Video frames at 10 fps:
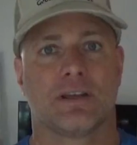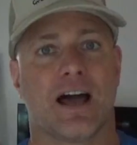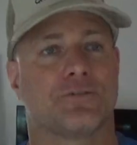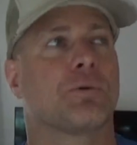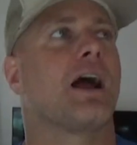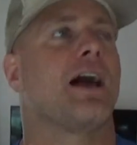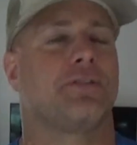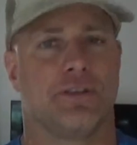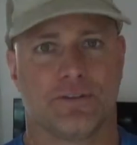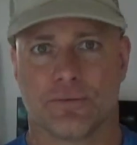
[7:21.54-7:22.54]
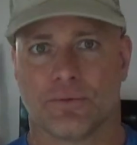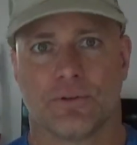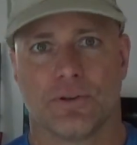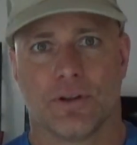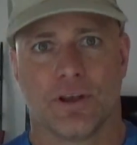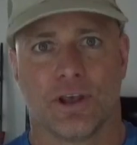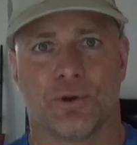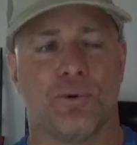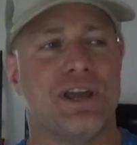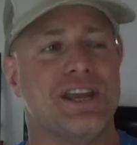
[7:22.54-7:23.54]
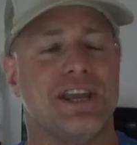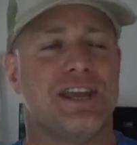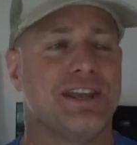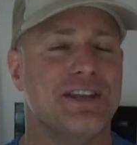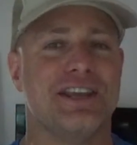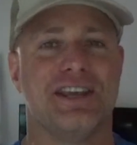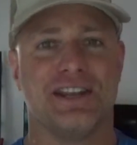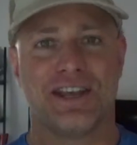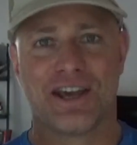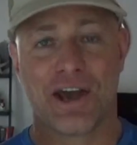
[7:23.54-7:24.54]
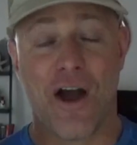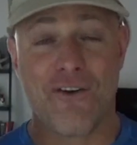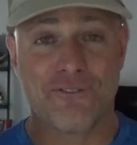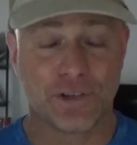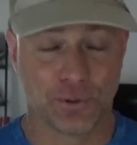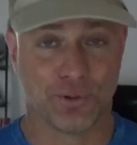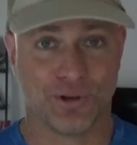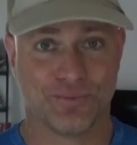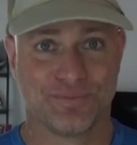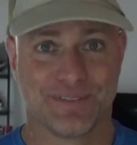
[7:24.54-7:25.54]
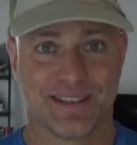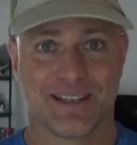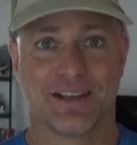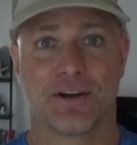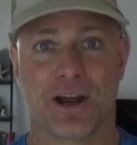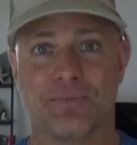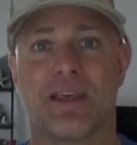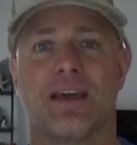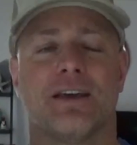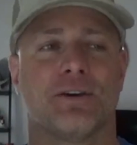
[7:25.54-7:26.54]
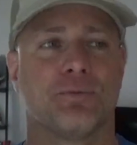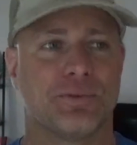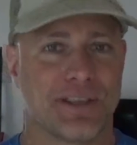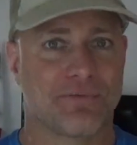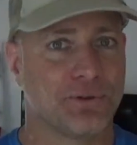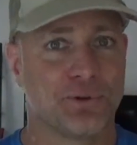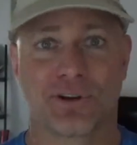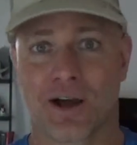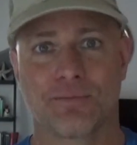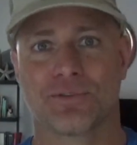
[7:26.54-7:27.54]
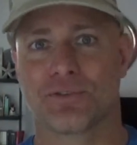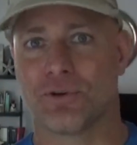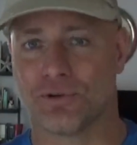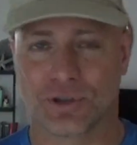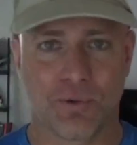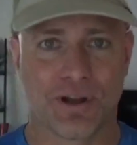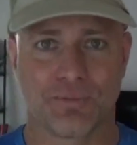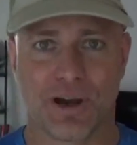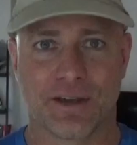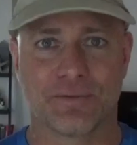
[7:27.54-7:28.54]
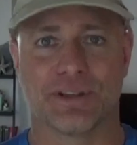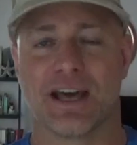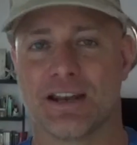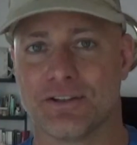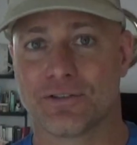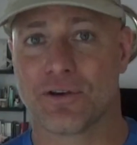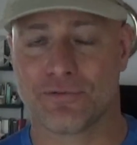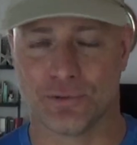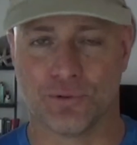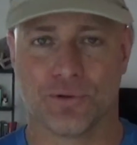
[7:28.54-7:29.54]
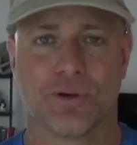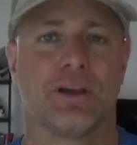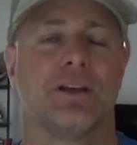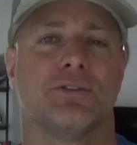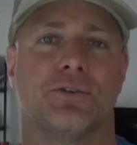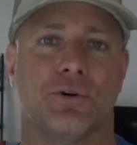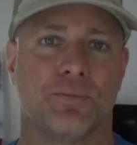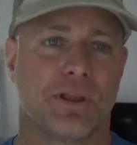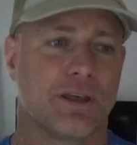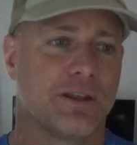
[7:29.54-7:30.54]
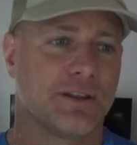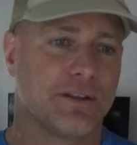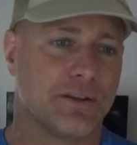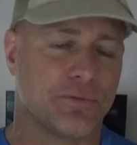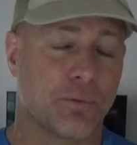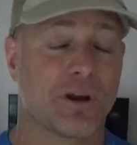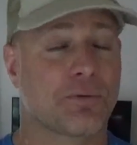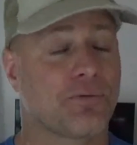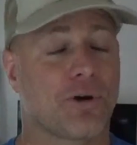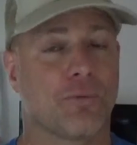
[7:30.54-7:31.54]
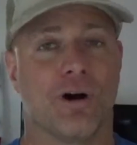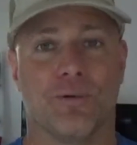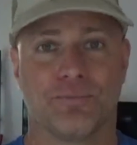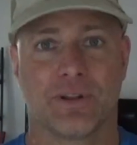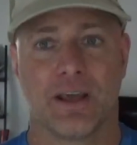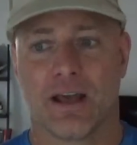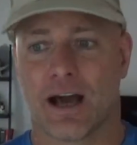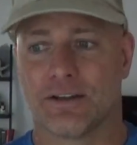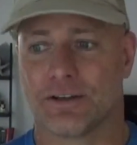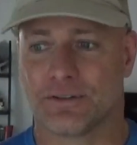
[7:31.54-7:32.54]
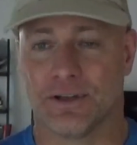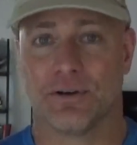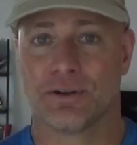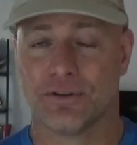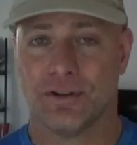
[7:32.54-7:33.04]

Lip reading: Guys, we're athletes. We need fuel, all right? That fuel comes only one way, and that is food. So if you want to perform well, you know,